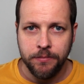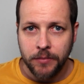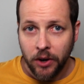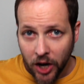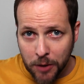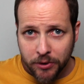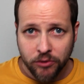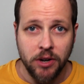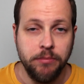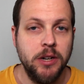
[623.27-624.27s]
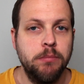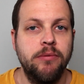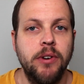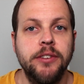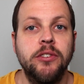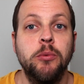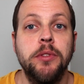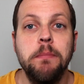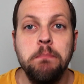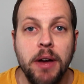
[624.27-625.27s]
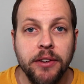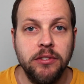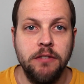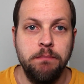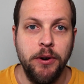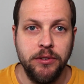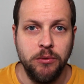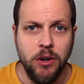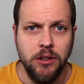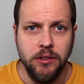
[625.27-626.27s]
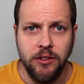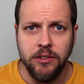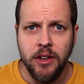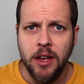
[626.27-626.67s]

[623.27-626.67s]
Hybrid crypto provides us with the best of both worlds,